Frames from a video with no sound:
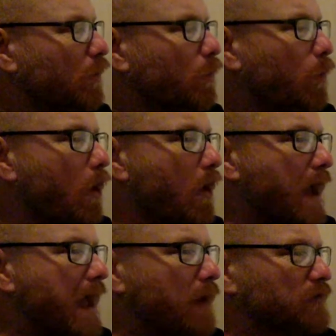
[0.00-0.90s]
What
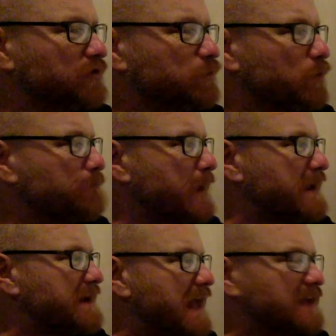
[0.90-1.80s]
else would be a
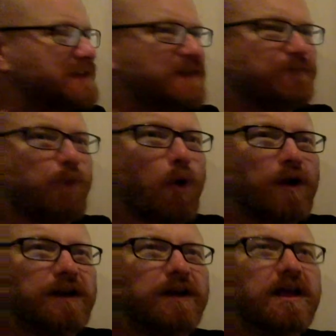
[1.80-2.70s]
negative point?